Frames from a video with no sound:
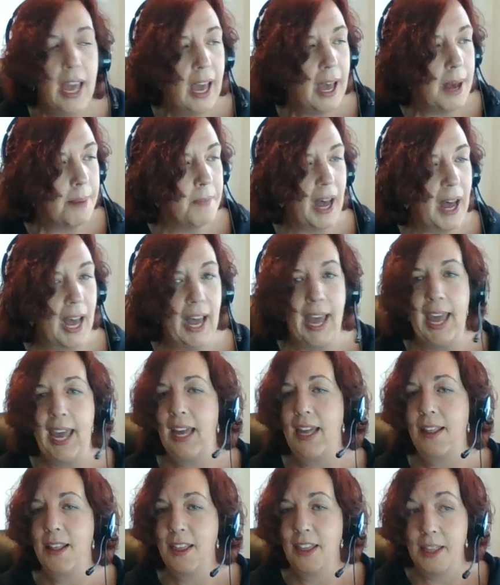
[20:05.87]
by
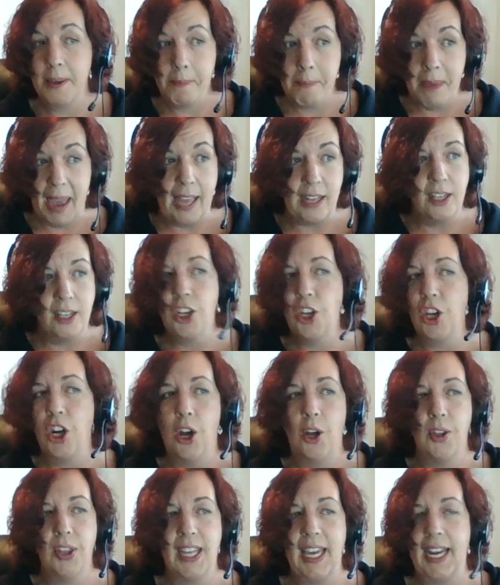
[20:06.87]
the men, you know,
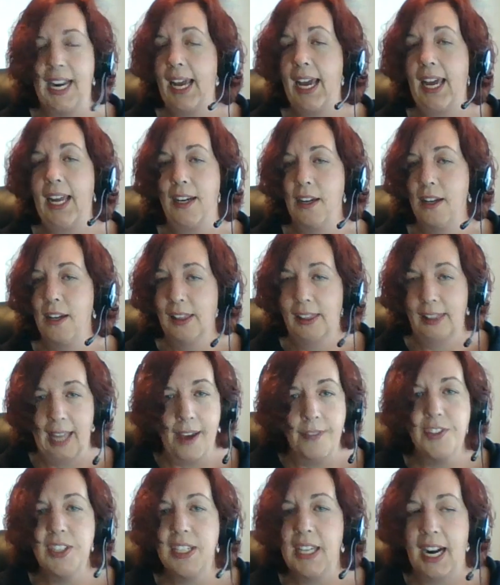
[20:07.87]
that had
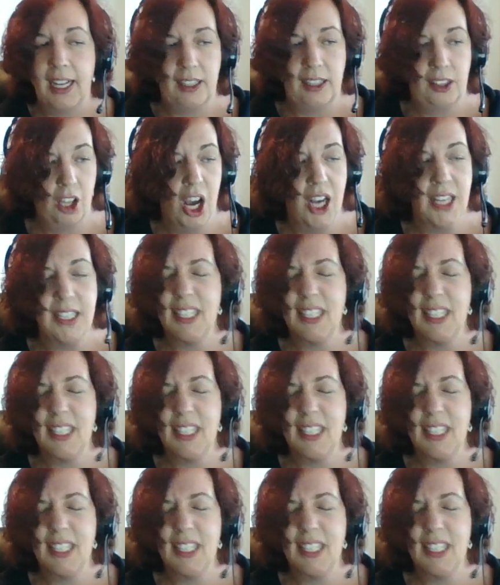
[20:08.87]
left and I'd lost.